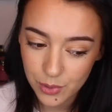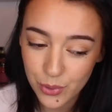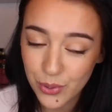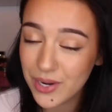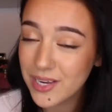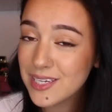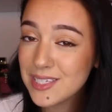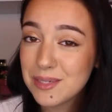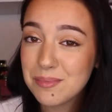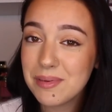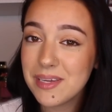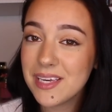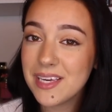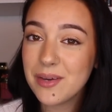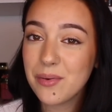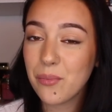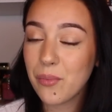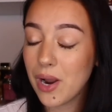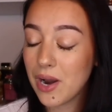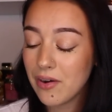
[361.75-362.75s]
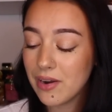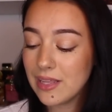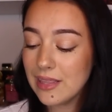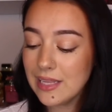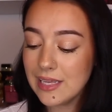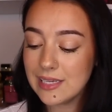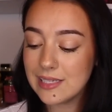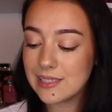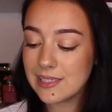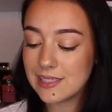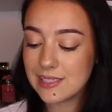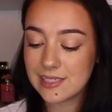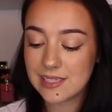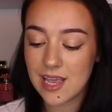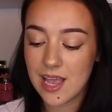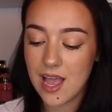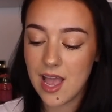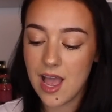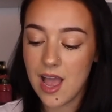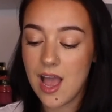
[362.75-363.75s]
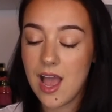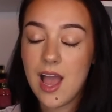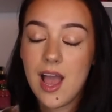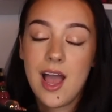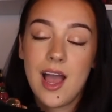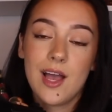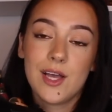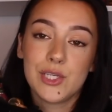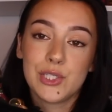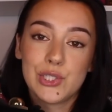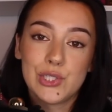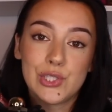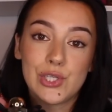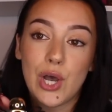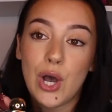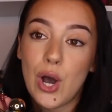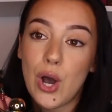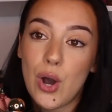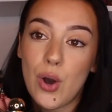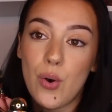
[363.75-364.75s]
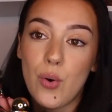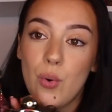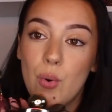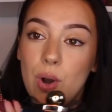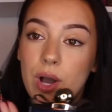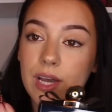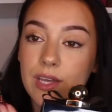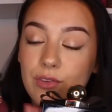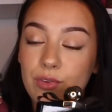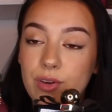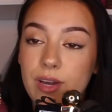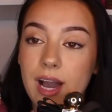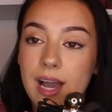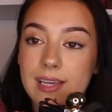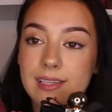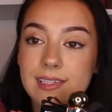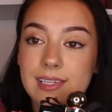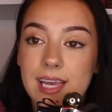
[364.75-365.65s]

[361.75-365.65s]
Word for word: going to be wearing this so you guys